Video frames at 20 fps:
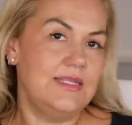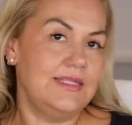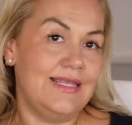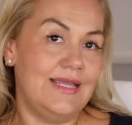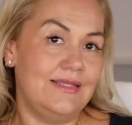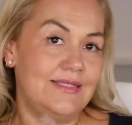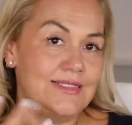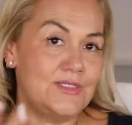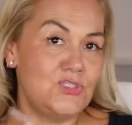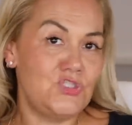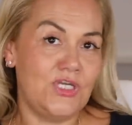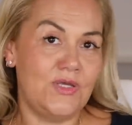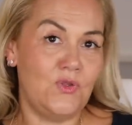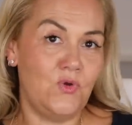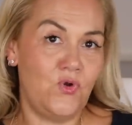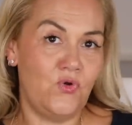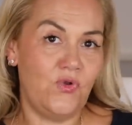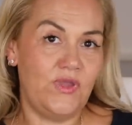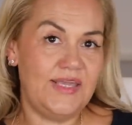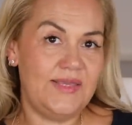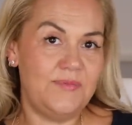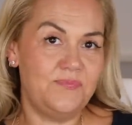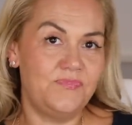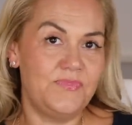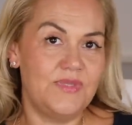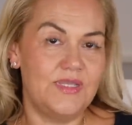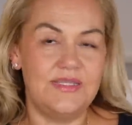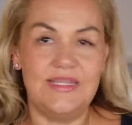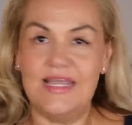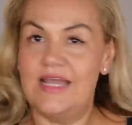now there's a gel
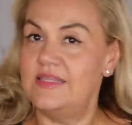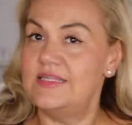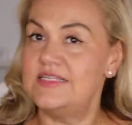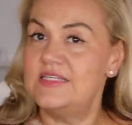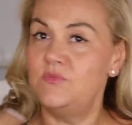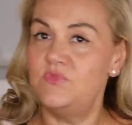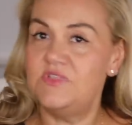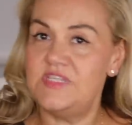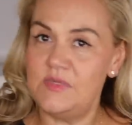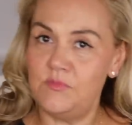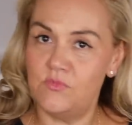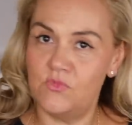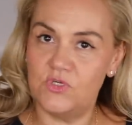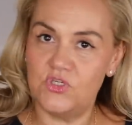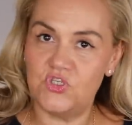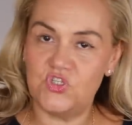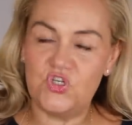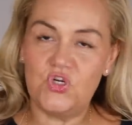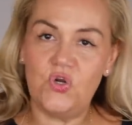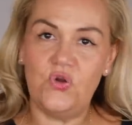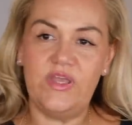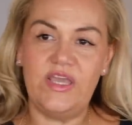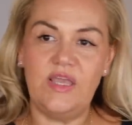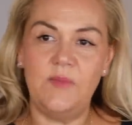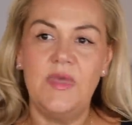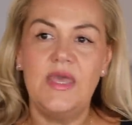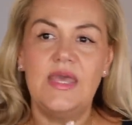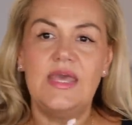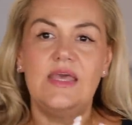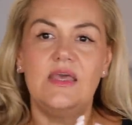cream, now there's a deep moisture
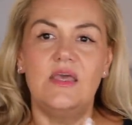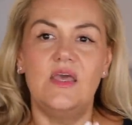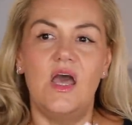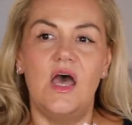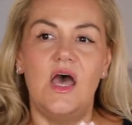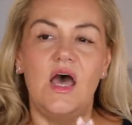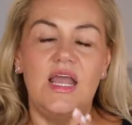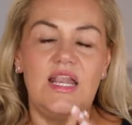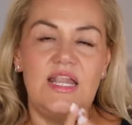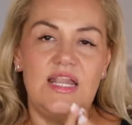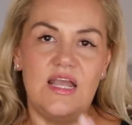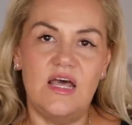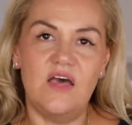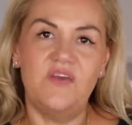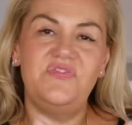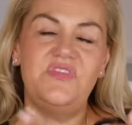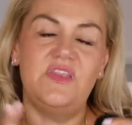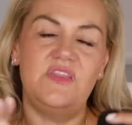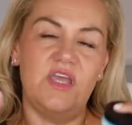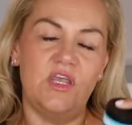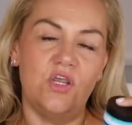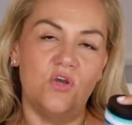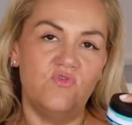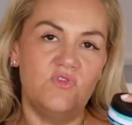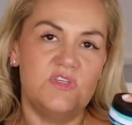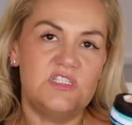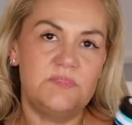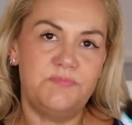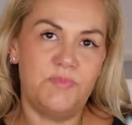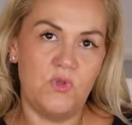cream. I love that they are
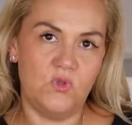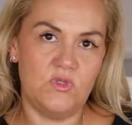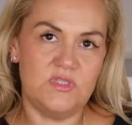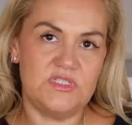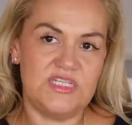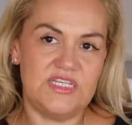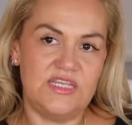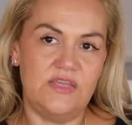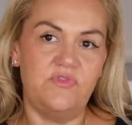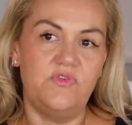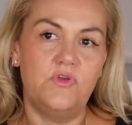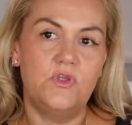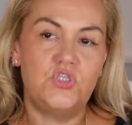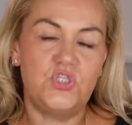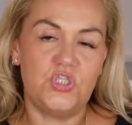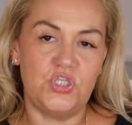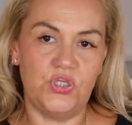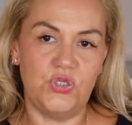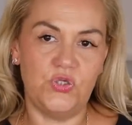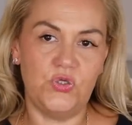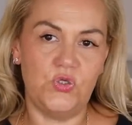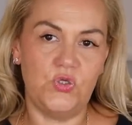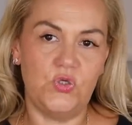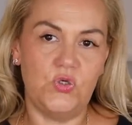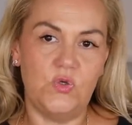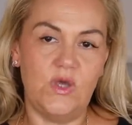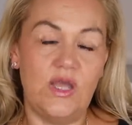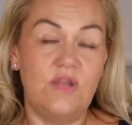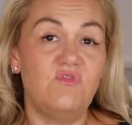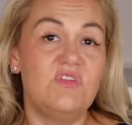responsive
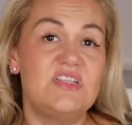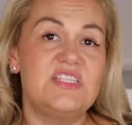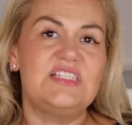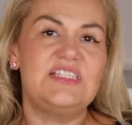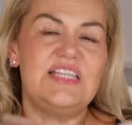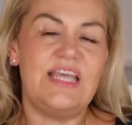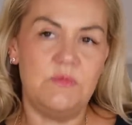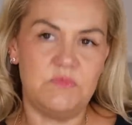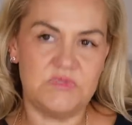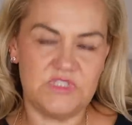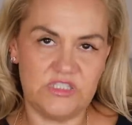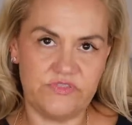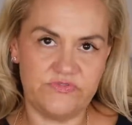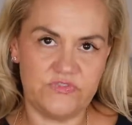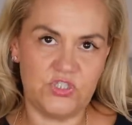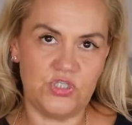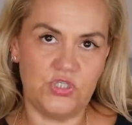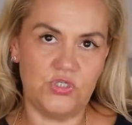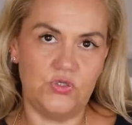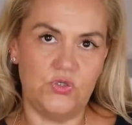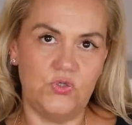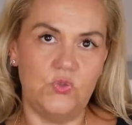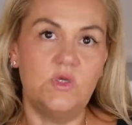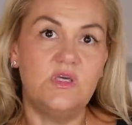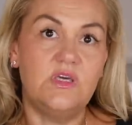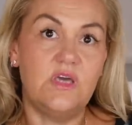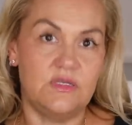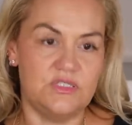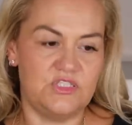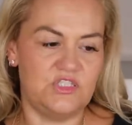to and receptive to
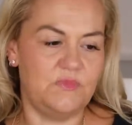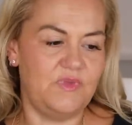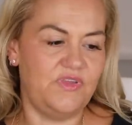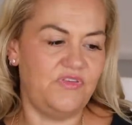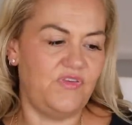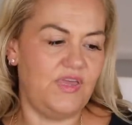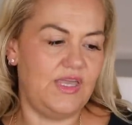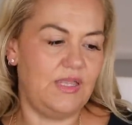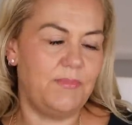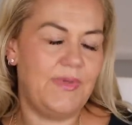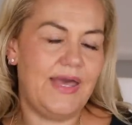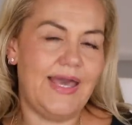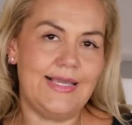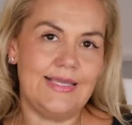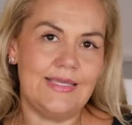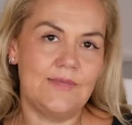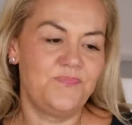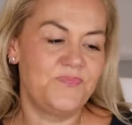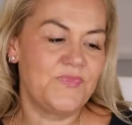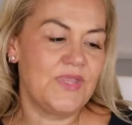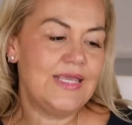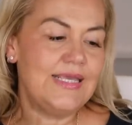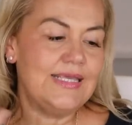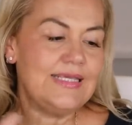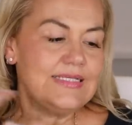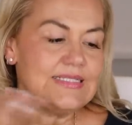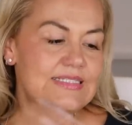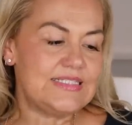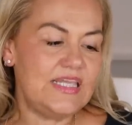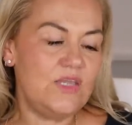customer feedback.
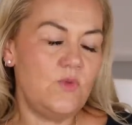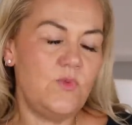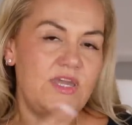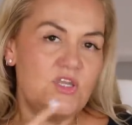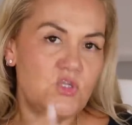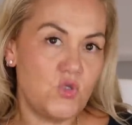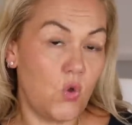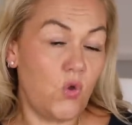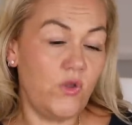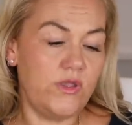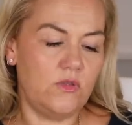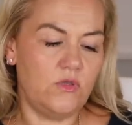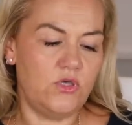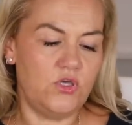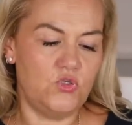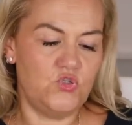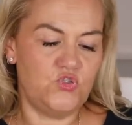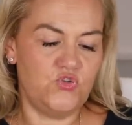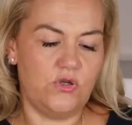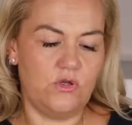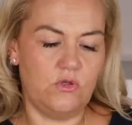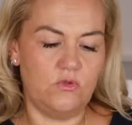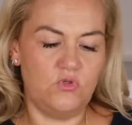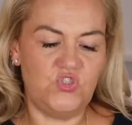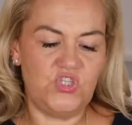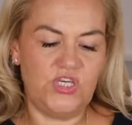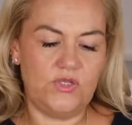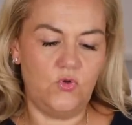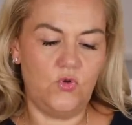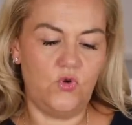Seaweed Oil Control
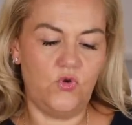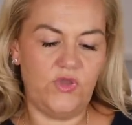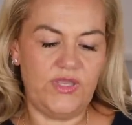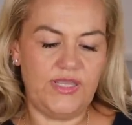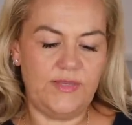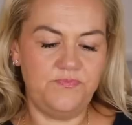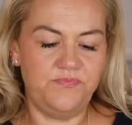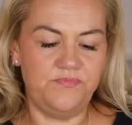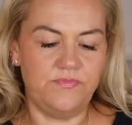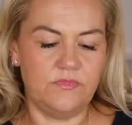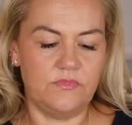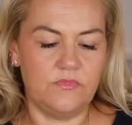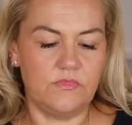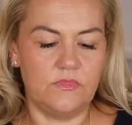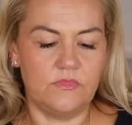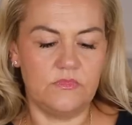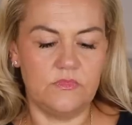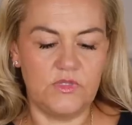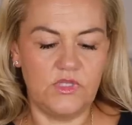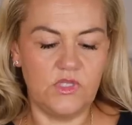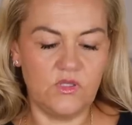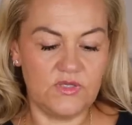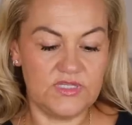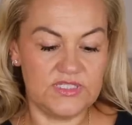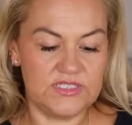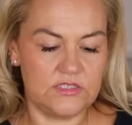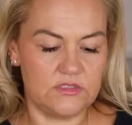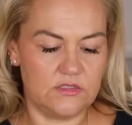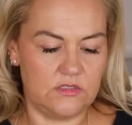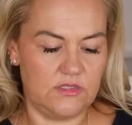Gel Cream
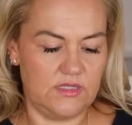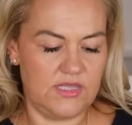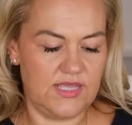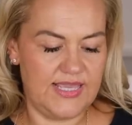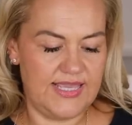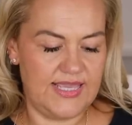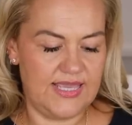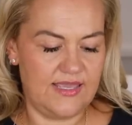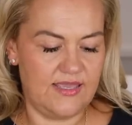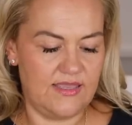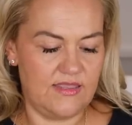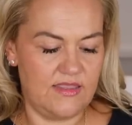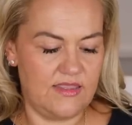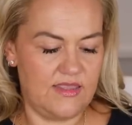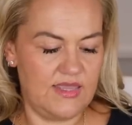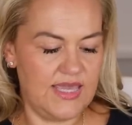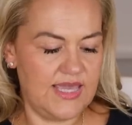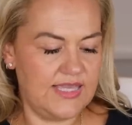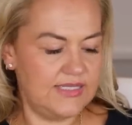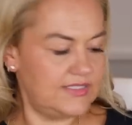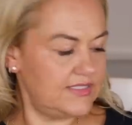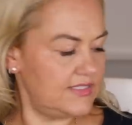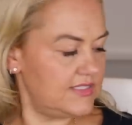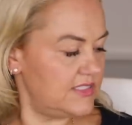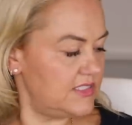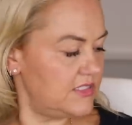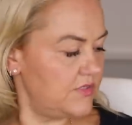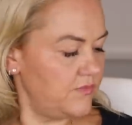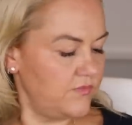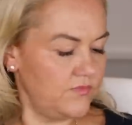looks like
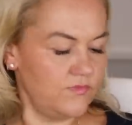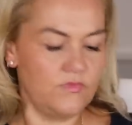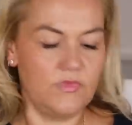this.